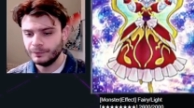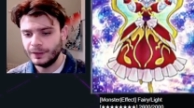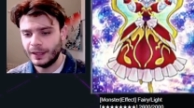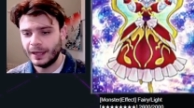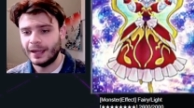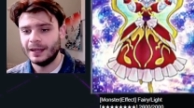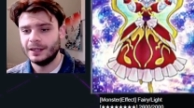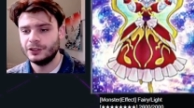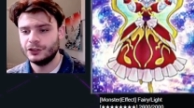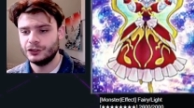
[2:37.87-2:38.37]

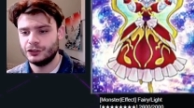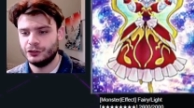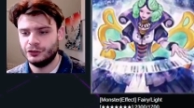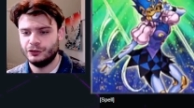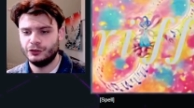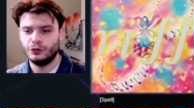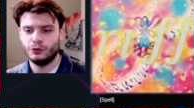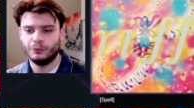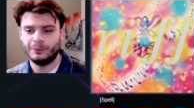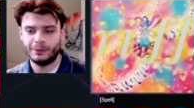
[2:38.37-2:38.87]
And
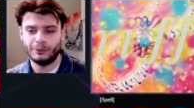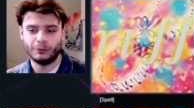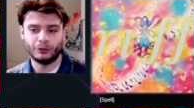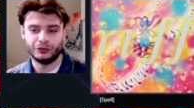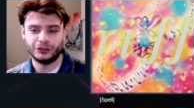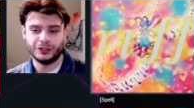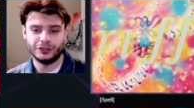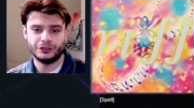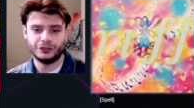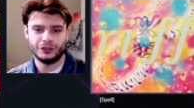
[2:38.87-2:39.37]
you'll be
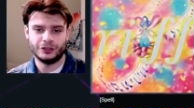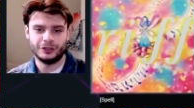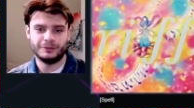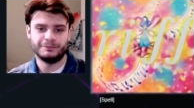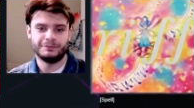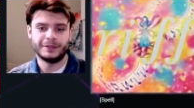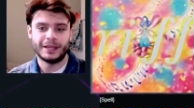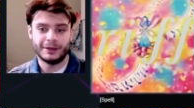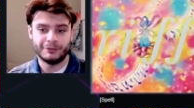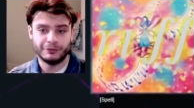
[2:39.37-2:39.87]
wanting to
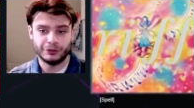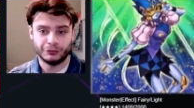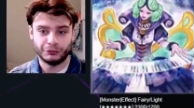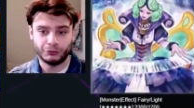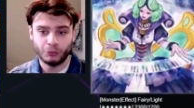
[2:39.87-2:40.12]
get rid of